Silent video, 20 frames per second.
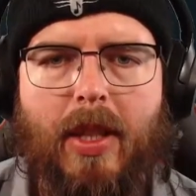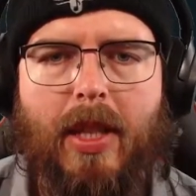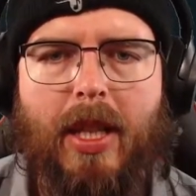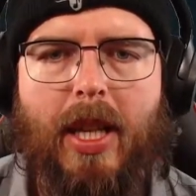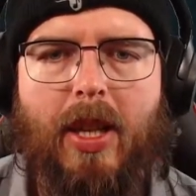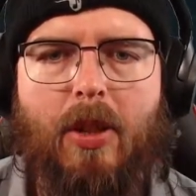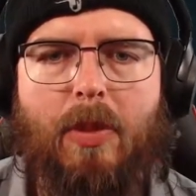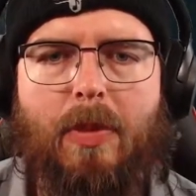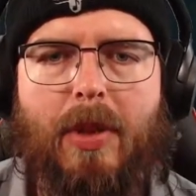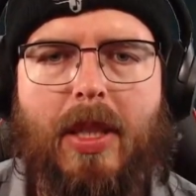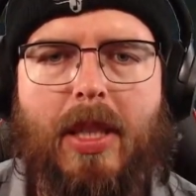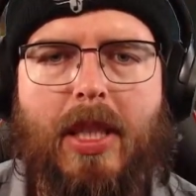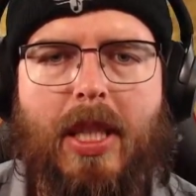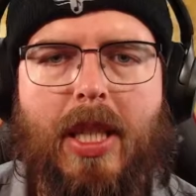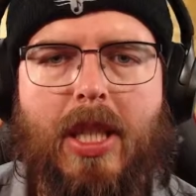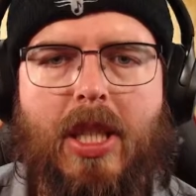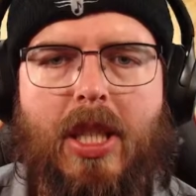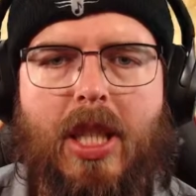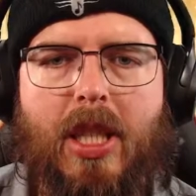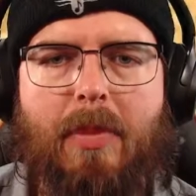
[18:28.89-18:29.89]
That'll be
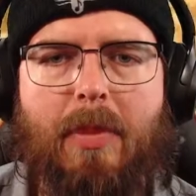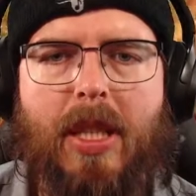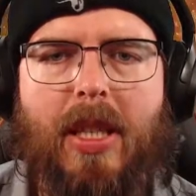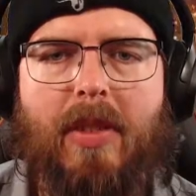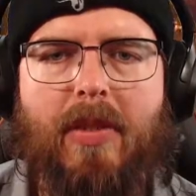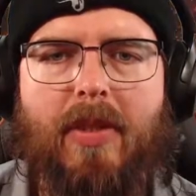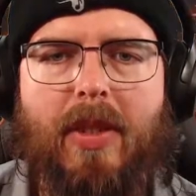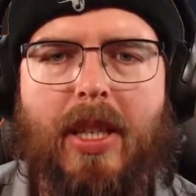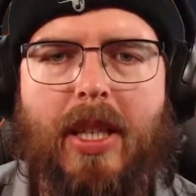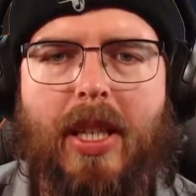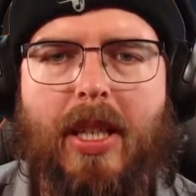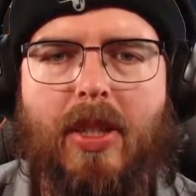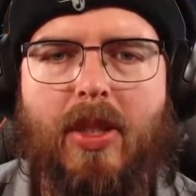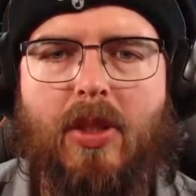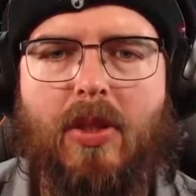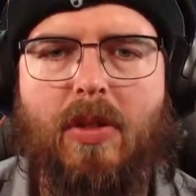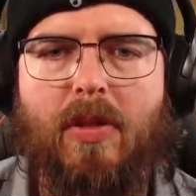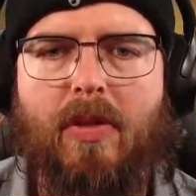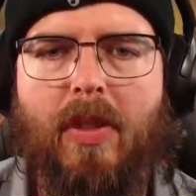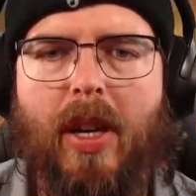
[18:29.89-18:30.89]
teaching me for getting
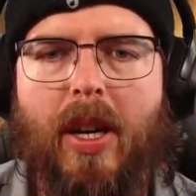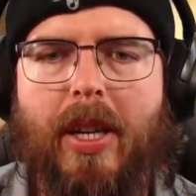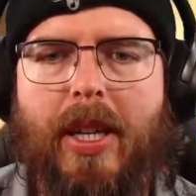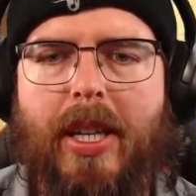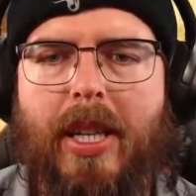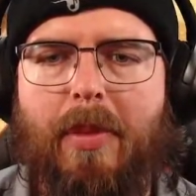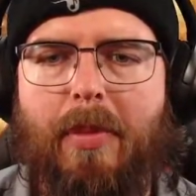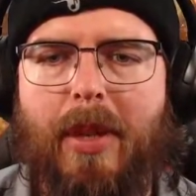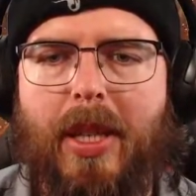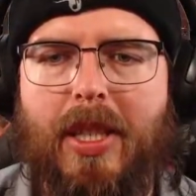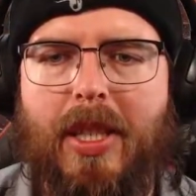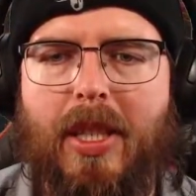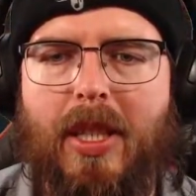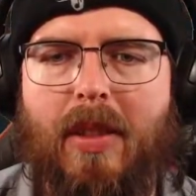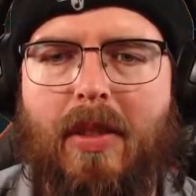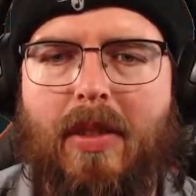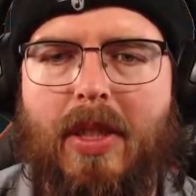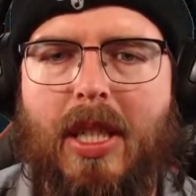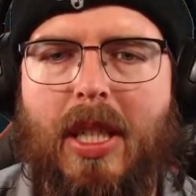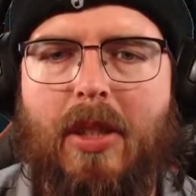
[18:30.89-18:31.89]
too far ahead of
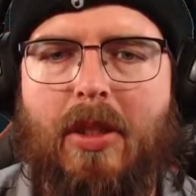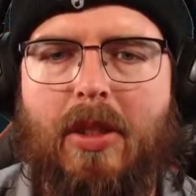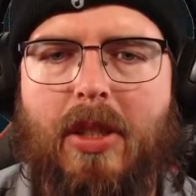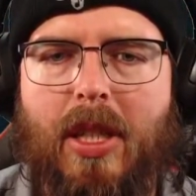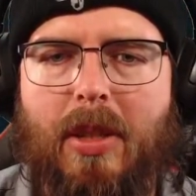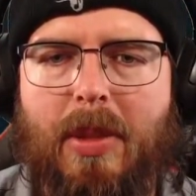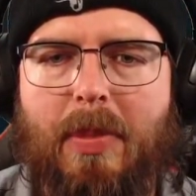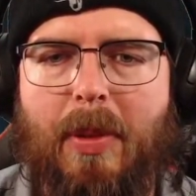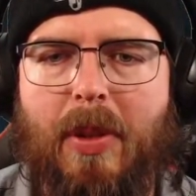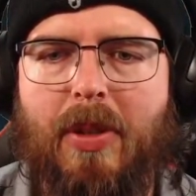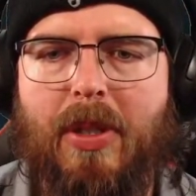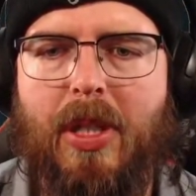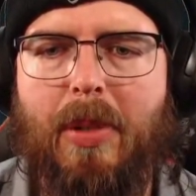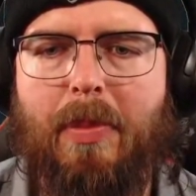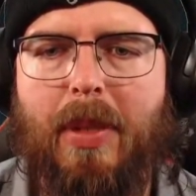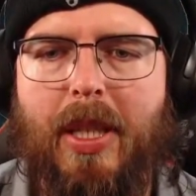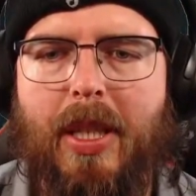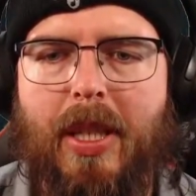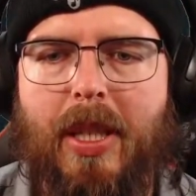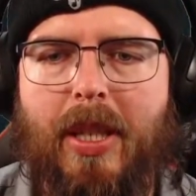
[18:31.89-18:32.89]
myself because I don't think I'm supposed to
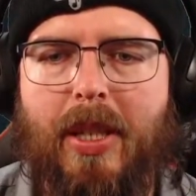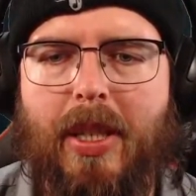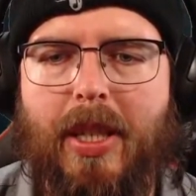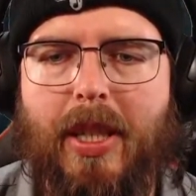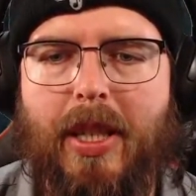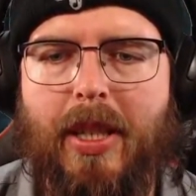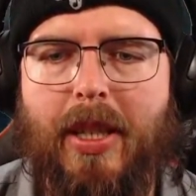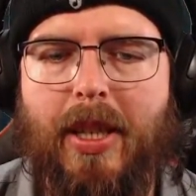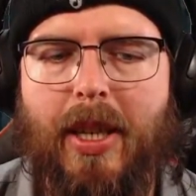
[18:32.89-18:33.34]
be here yet.